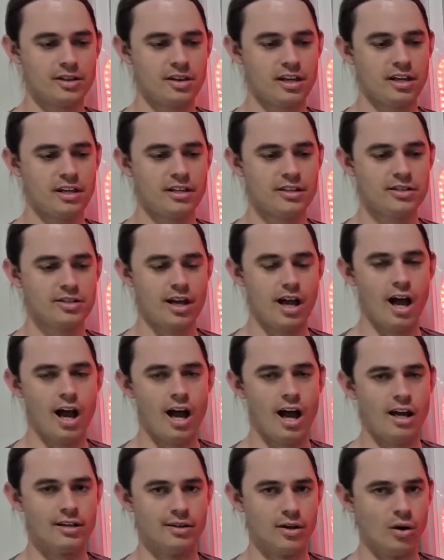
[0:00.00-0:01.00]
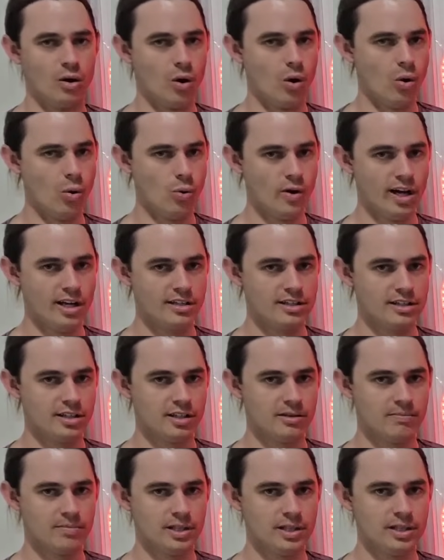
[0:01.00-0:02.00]
Things aren't always going
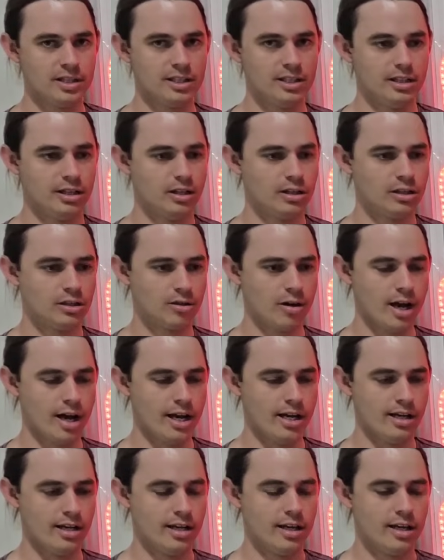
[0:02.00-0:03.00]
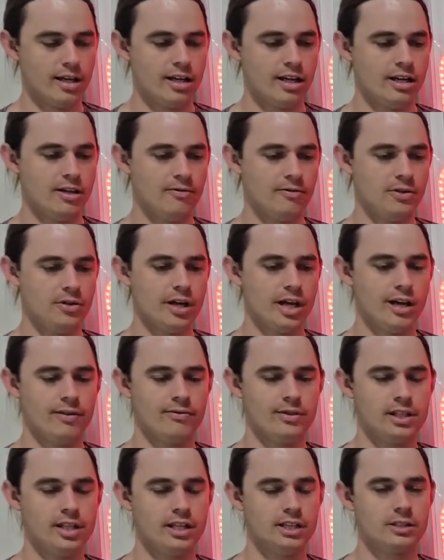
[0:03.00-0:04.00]
to be great. And if you have
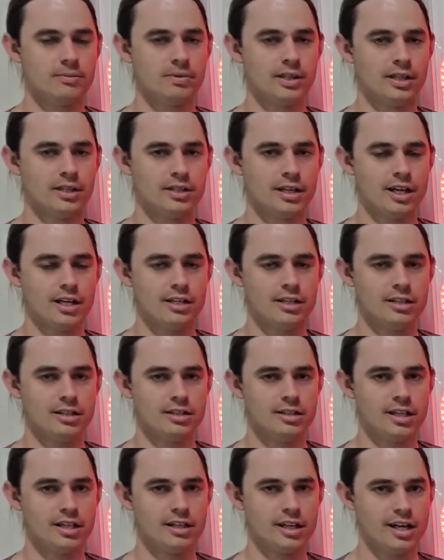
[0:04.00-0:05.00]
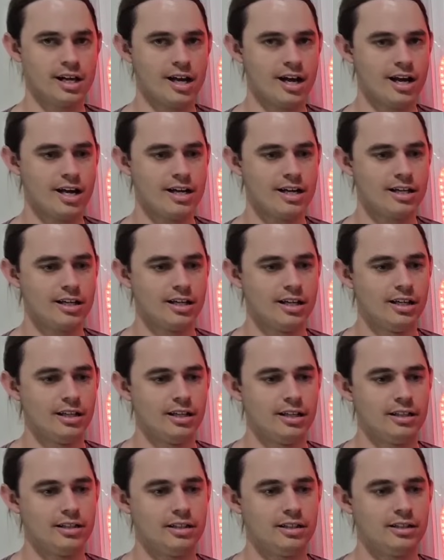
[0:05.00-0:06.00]
the expectation that they are,
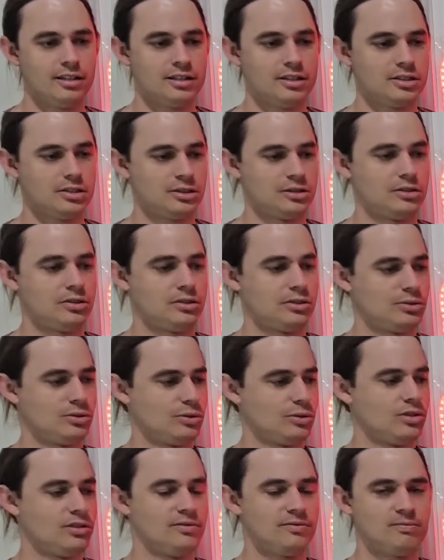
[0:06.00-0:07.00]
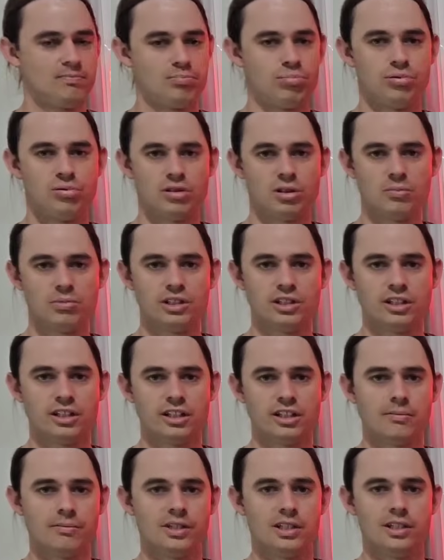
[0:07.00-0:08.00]
you're sort of probably
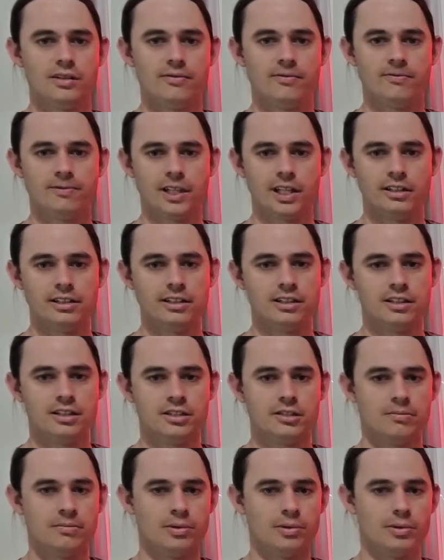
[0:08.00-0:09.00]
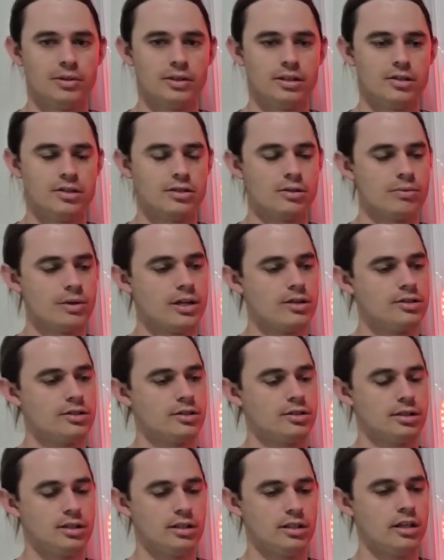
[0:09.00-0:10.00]
going to be fairly disappointed. So where is it
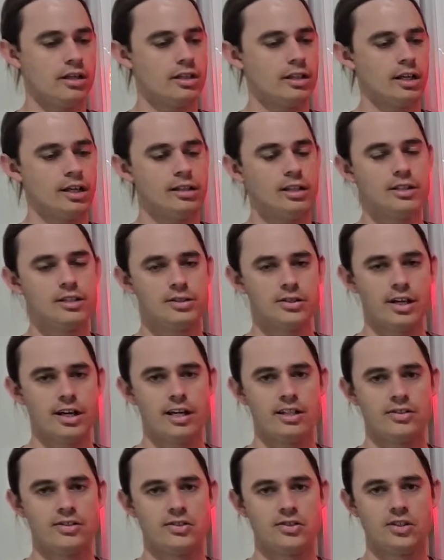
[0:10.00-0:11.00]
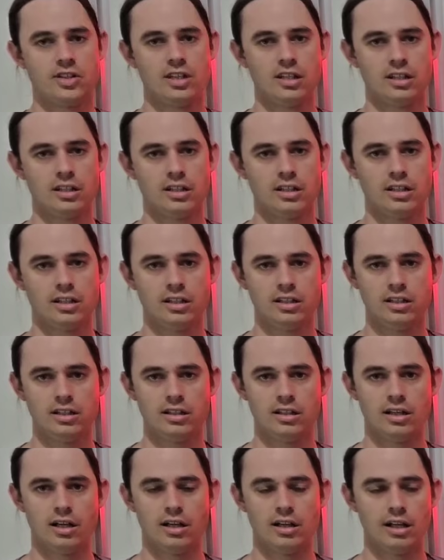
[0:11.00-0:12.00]
sitting? Okay, let's say it's sitting
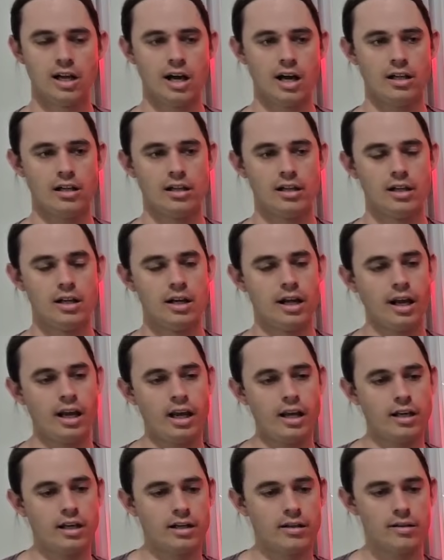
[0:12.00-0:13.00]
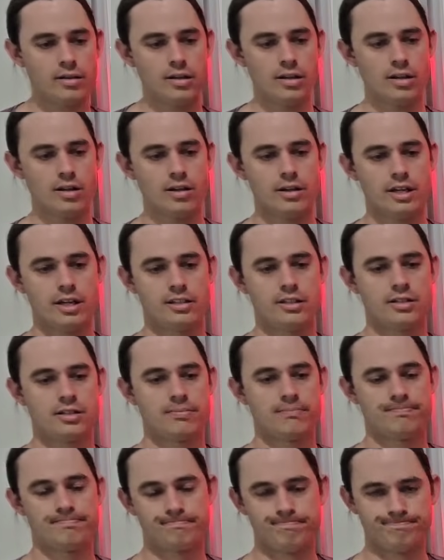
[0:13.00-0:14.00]
in a lull. And,
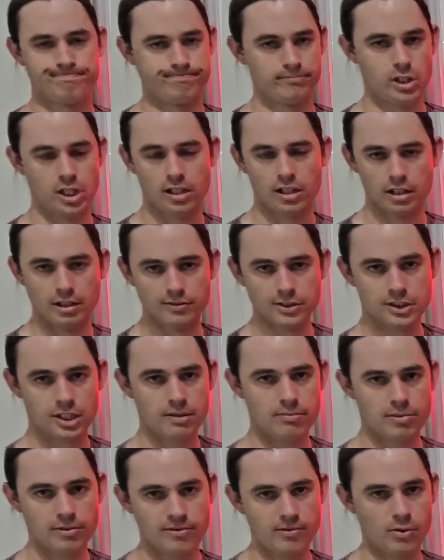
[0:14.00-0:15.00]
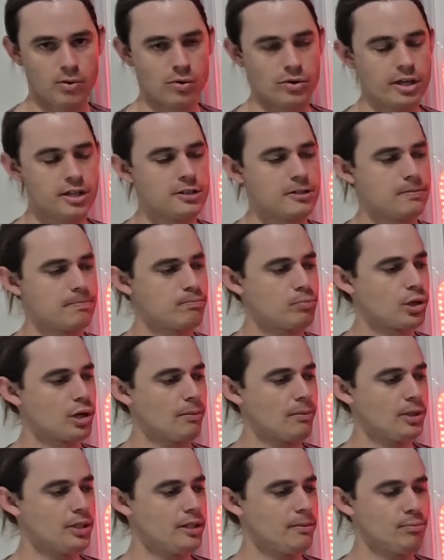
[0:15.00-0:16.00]
that's, like I've said before, that's
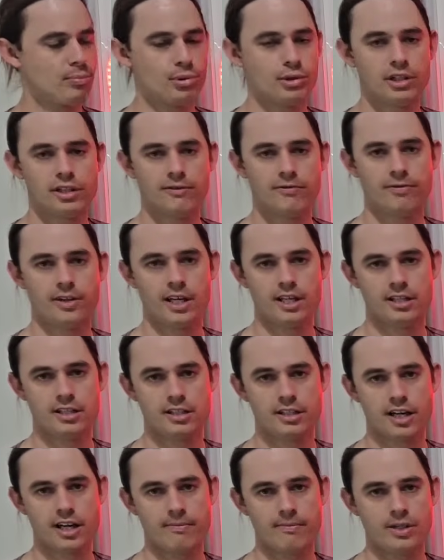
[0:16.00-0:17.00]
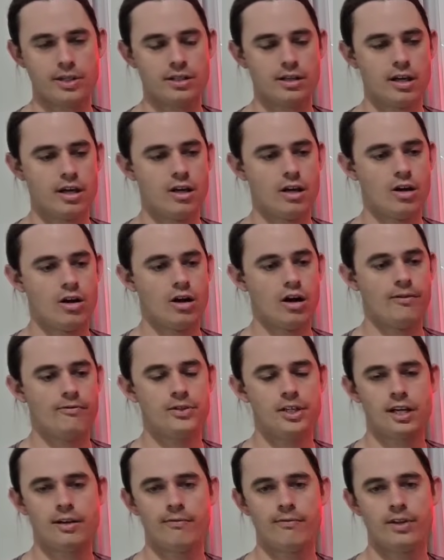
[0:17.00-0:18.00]
probably a pretty fair statement. I've
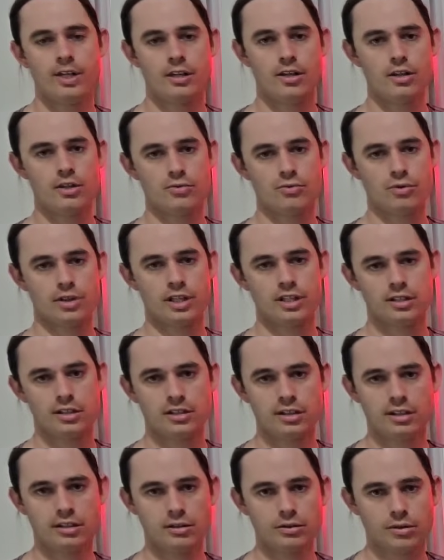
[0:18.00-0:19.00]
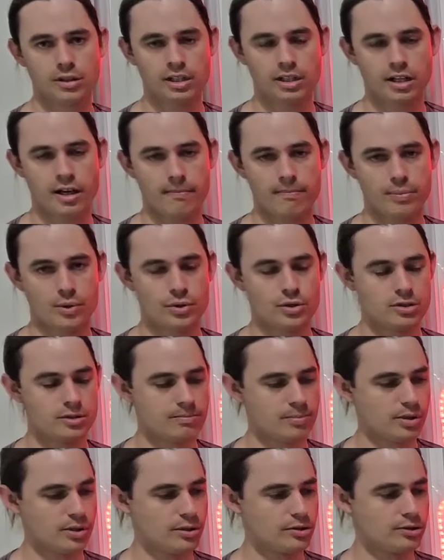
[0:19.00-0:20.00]
done videos recently looking at booster
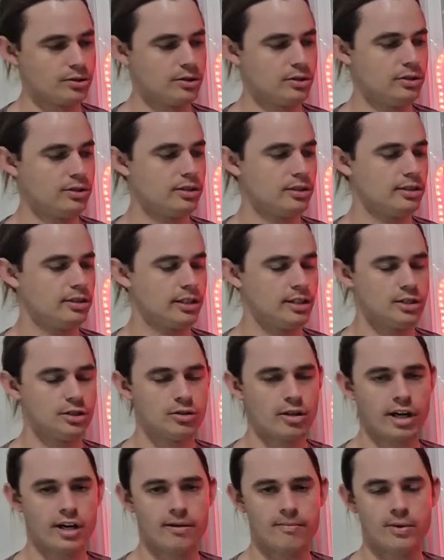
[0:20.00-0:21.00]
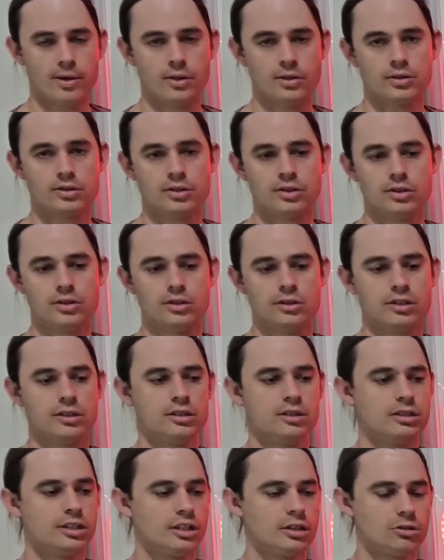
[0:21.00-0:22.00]
boxes and elite trainer boxes
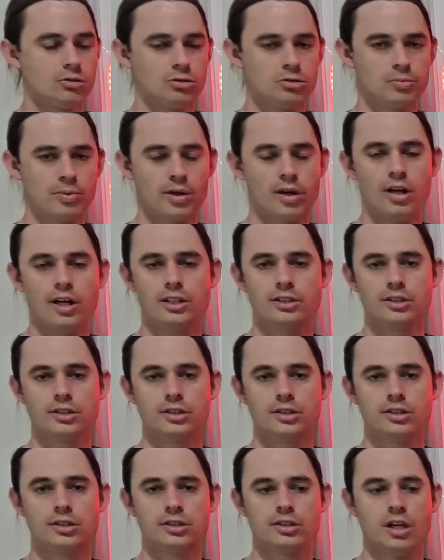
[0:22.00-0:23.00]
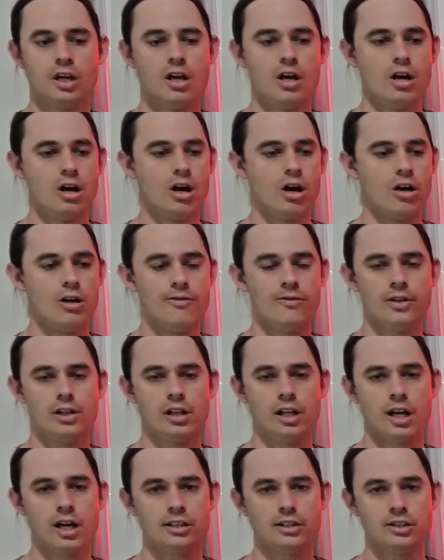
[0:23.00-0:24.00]
and singles prices over the
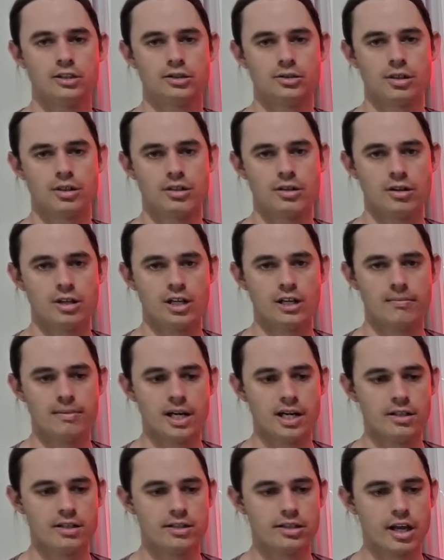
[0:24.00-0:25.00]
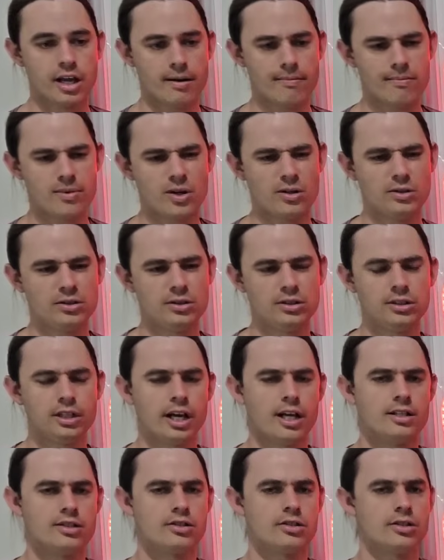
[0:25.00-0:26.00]
last sort of 9 months. And most
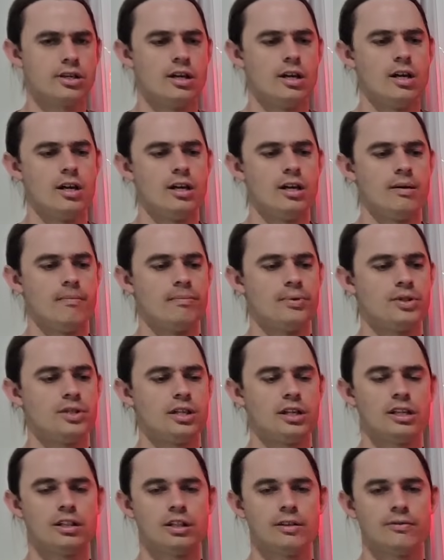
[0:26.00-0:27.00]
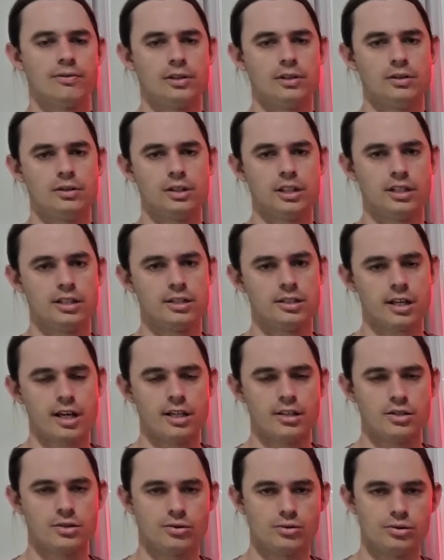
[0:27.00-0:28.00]
sets, particularly if we're looking at,
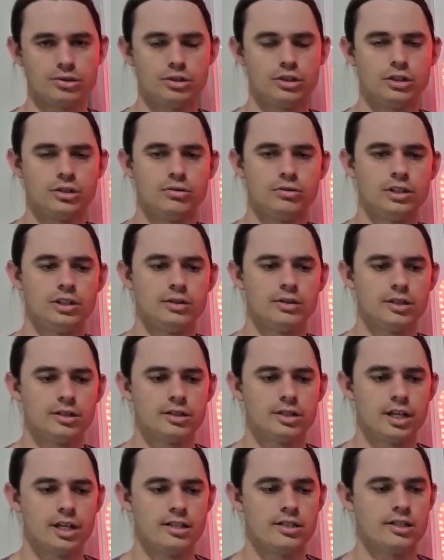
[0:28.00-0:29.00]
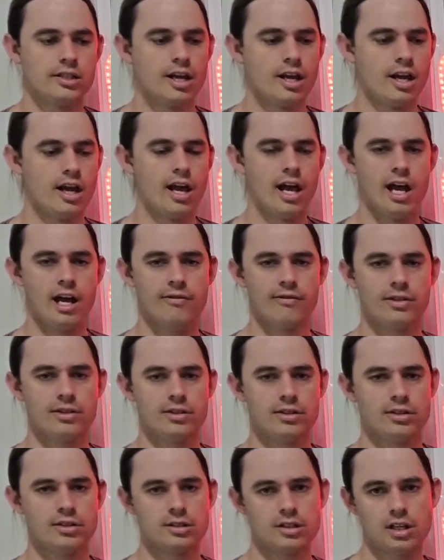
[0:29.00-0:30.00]
say, Sword and Shield era sets,
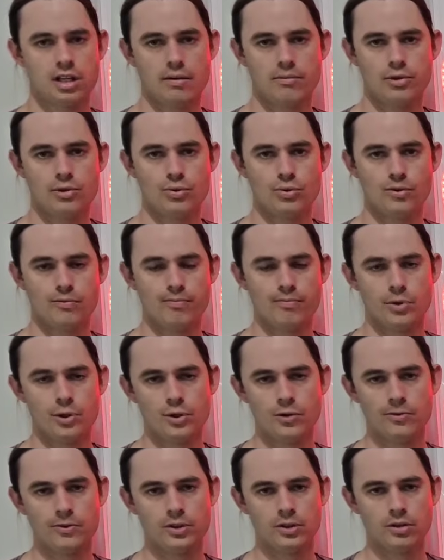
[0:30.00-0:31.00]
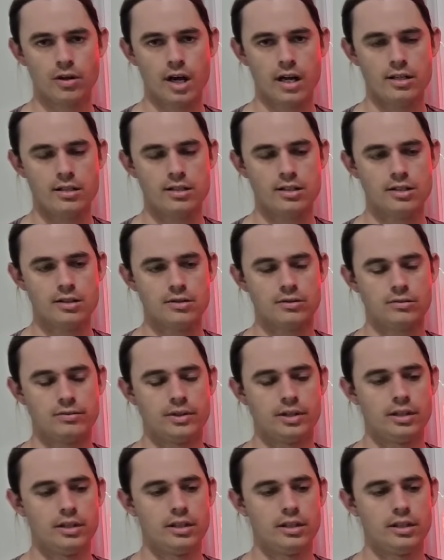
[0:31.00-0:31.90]
haven't seemed to have moved a great deal.